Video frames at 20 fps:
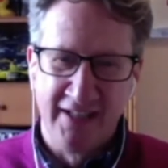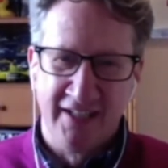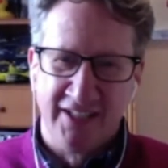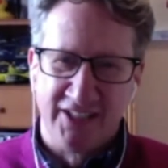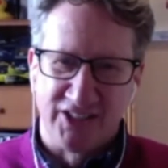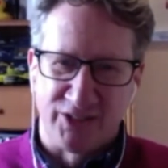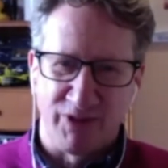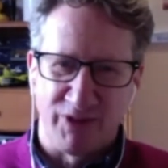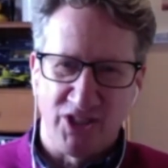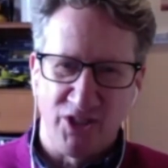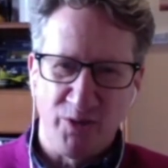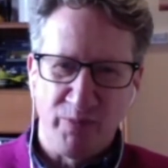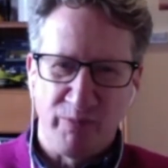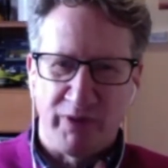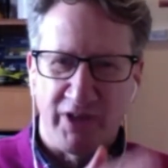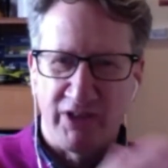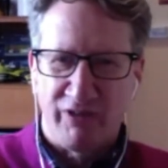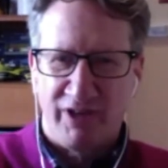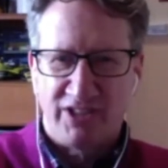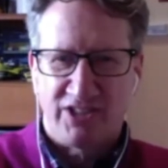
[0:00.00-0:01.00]
So as you
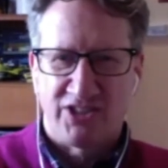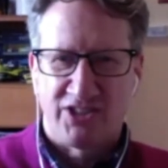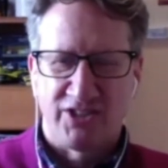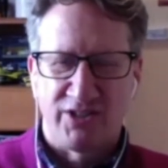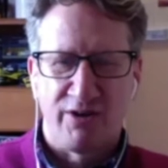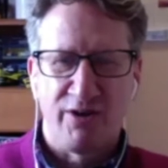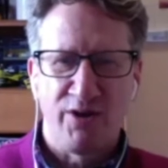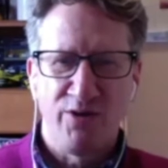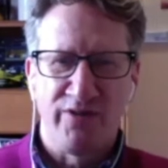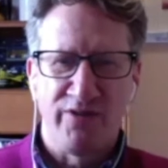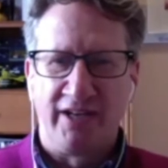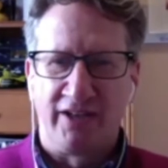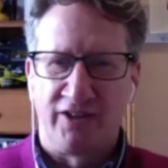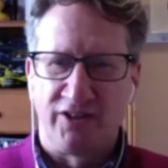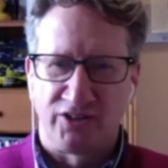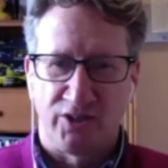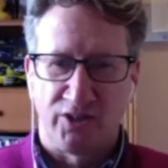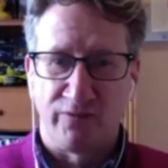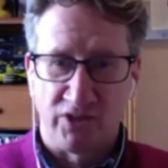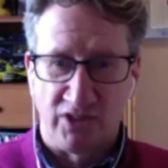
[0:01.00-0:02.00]
progress through, then,
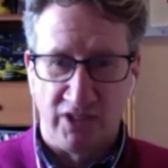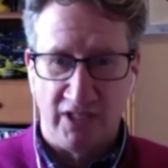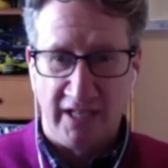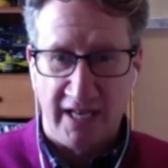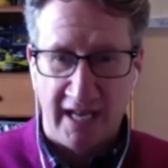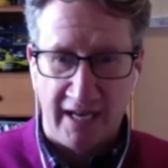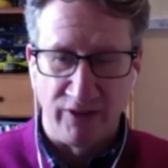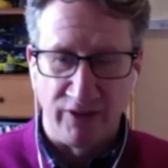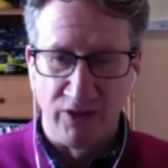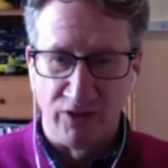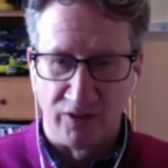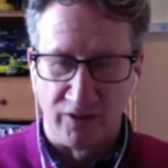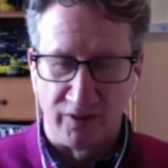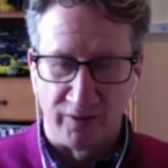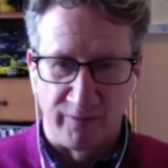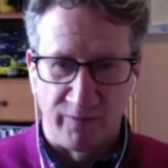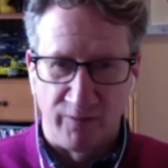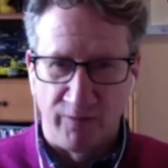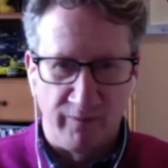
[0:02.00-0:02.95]
because obviously now you're